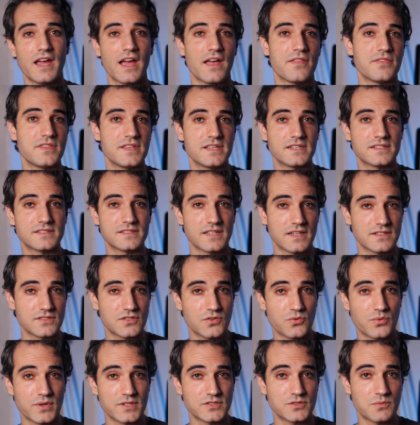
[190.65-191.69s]
and the extent
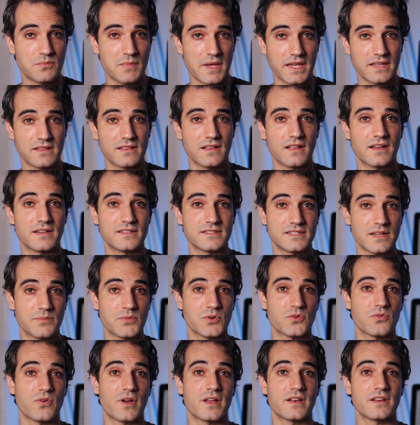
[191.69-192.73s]
to which mainline
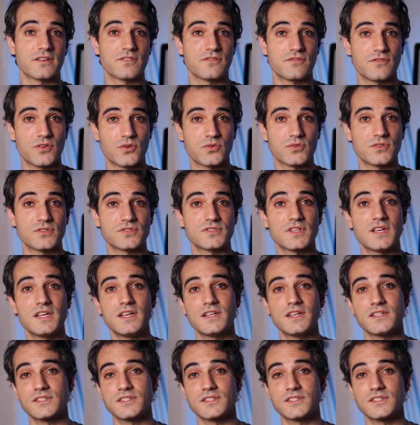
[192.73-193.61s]
Democratic voters